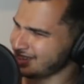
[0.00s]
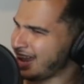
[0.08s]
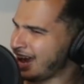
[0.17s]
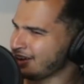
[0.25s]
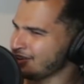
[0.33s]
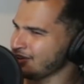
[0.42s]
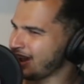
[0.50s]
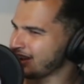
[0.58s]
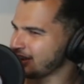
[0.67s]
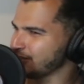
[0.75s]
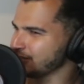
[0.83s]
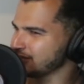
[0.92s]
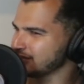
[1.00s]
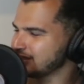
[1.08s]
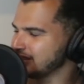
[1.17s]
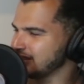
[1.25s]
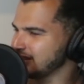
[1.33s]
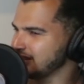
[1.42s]
I don't know. I don't
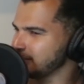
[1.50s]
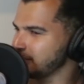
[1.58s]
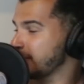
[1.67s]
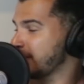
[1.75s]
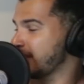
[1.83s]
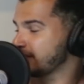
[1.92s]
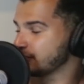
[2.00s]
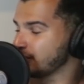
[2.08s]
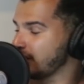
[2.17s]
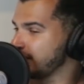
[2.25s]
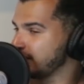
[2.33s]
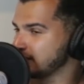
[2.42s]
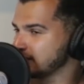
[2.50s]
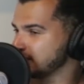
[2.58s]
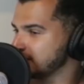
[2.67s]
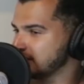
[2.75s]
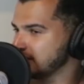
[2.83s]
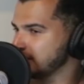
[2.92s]
see. Maybe I have to drive it
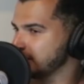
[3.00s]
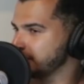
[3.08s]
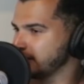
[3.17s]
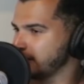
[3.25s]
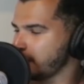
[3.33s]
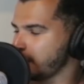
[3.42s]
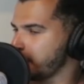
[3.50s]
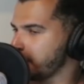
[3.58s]
to see it, but